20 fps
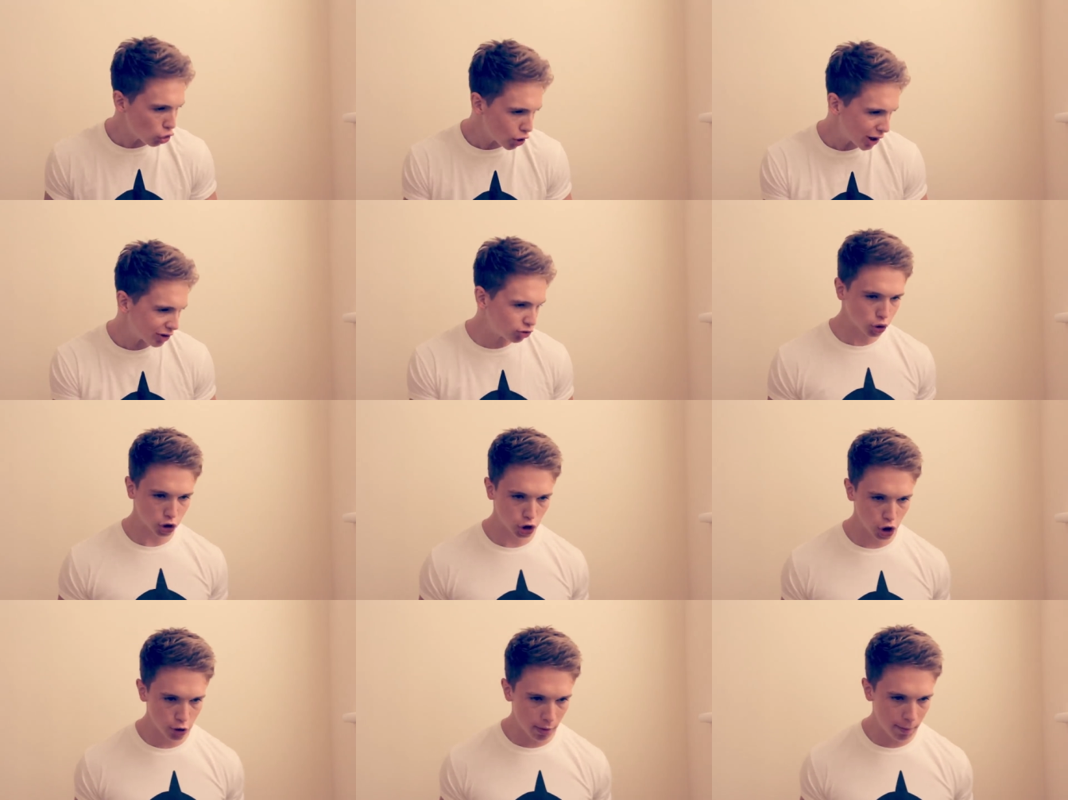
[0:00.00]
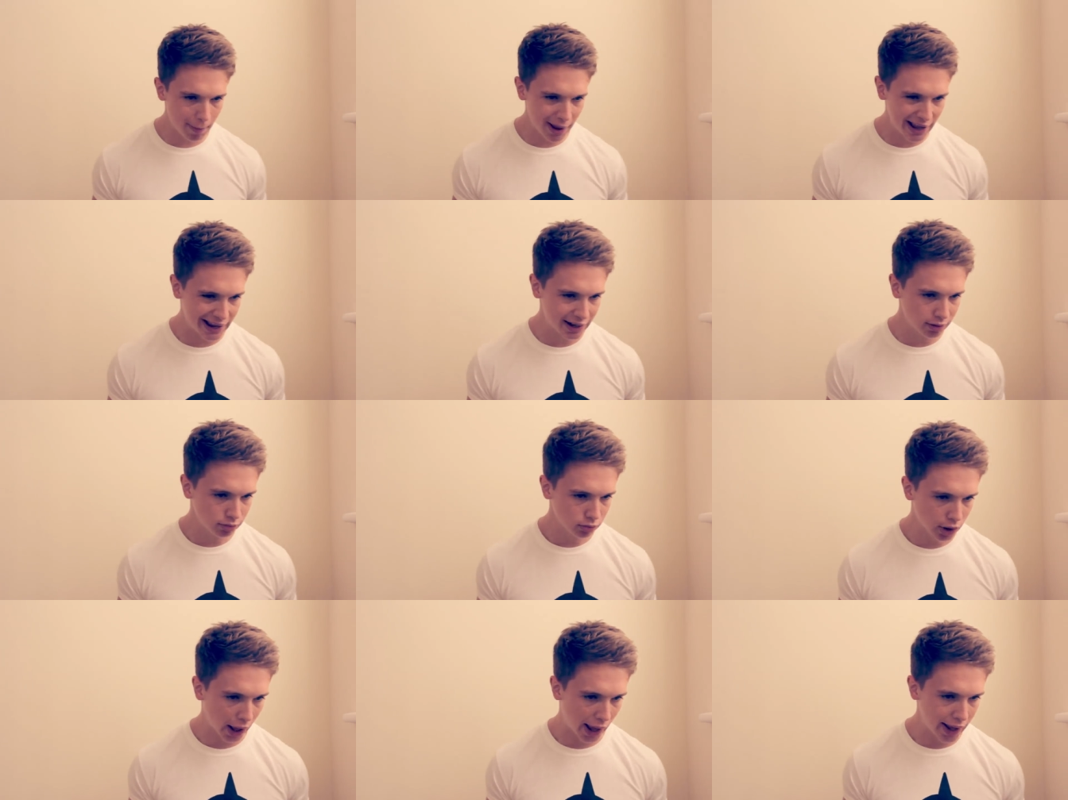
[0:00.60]
do that to a human
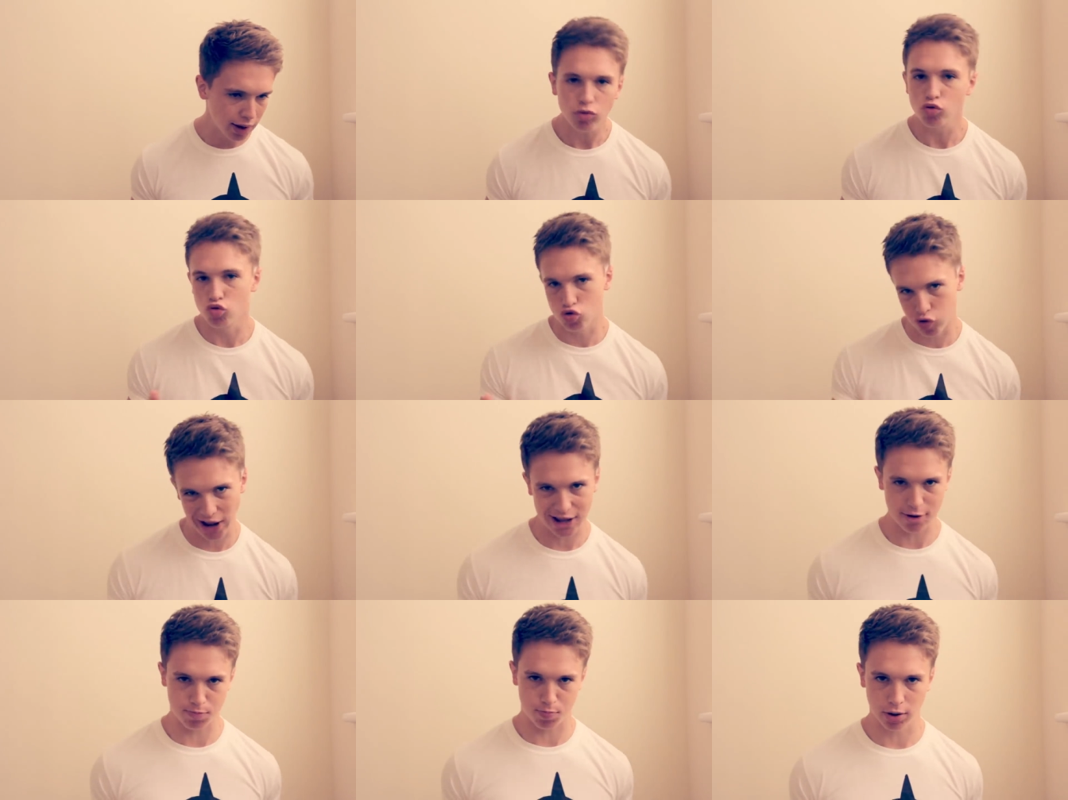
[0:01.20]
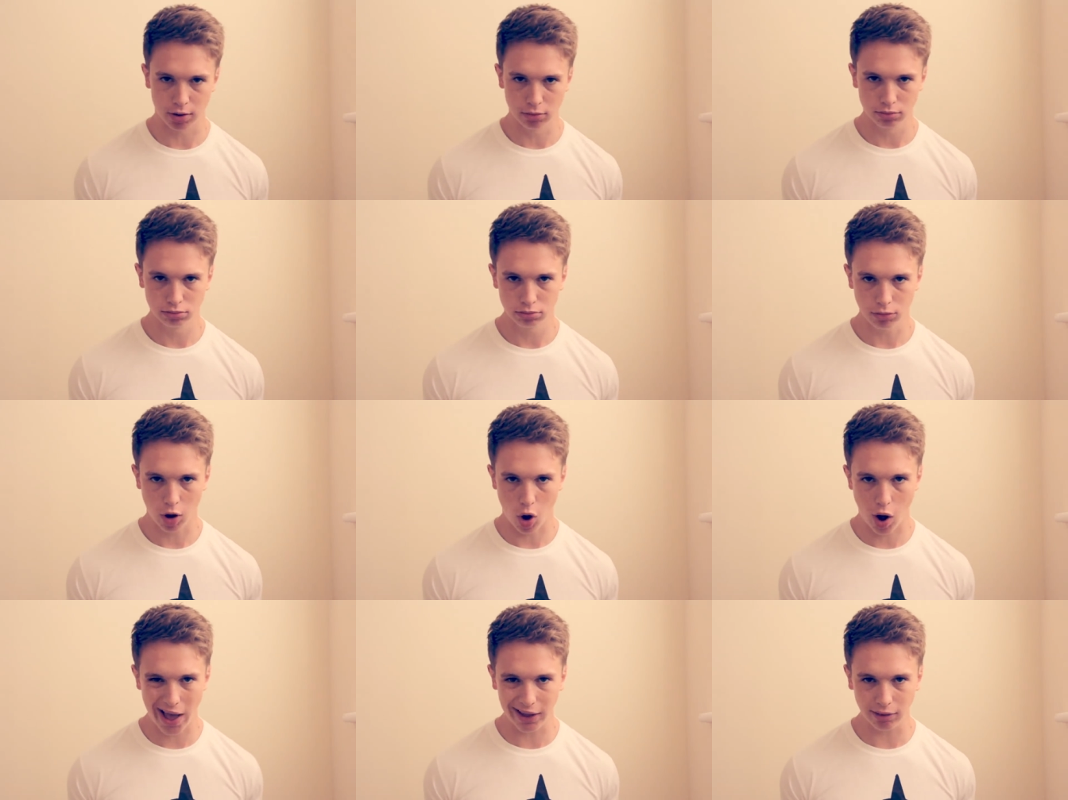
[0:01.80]
being, okay? Rape,
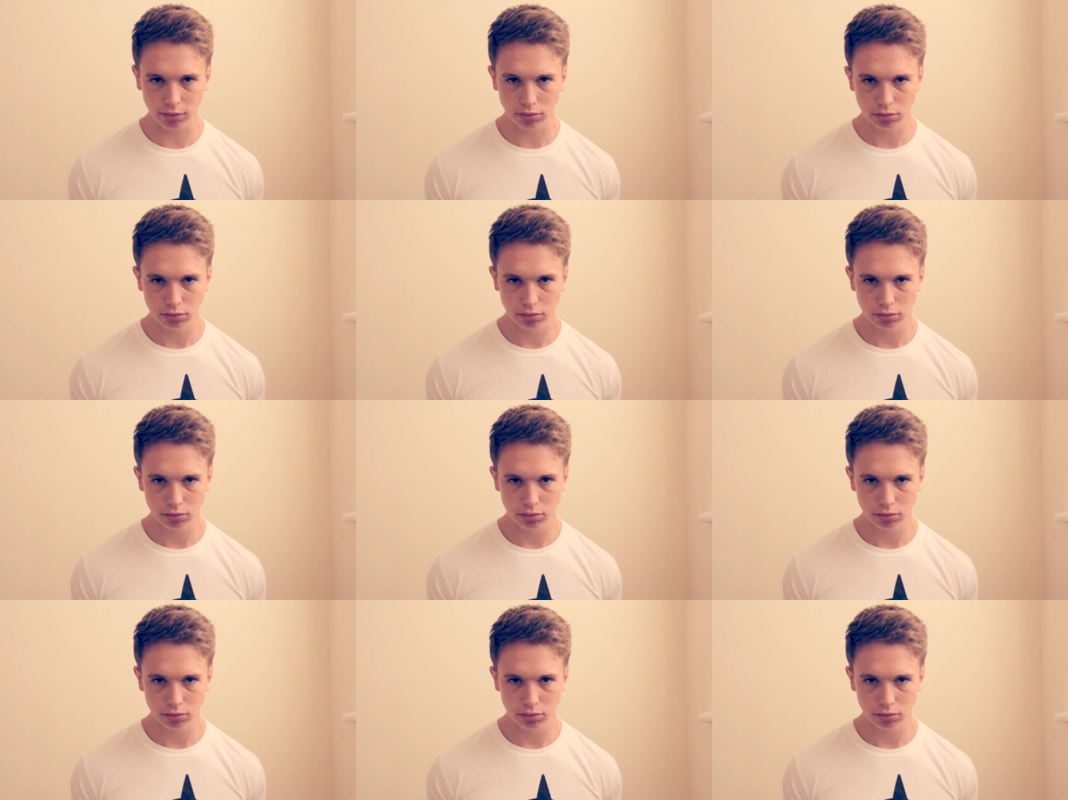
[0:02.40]
right?